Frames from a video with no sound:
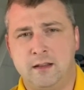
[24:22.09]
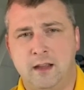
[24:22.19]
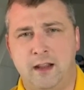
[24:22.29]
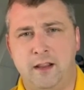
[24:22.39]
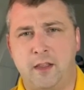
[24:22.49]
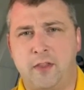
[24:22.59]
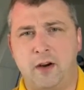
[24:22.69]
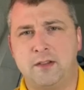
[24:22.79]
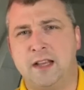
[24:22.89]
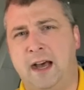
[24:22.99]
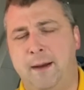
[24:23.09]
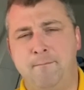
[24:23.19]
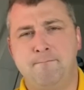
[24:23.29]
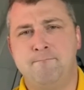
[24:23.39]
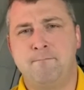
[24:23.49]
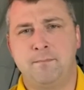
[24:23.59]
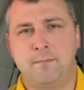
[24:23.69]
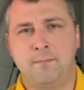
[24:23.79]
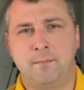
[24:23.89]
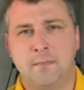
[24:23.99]
and then the third time,
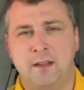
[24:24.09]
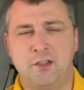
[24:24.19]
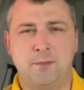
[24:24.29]
his